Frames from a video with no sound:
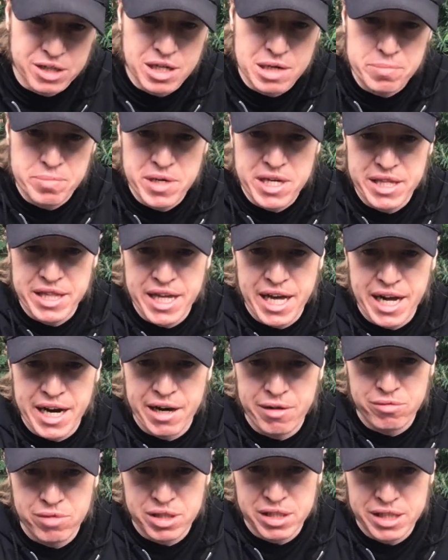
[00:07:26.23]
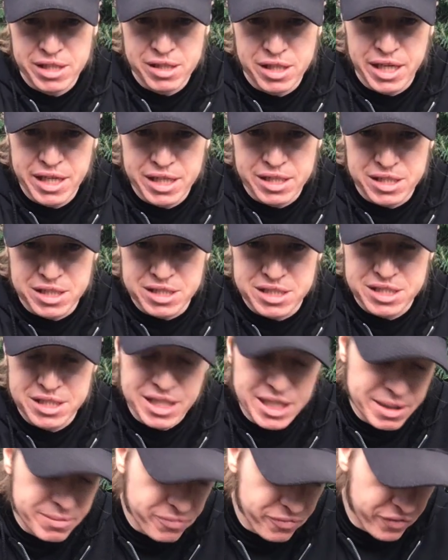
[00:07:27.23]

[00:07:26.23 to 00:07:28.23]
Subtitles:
could be that. I really like the scheme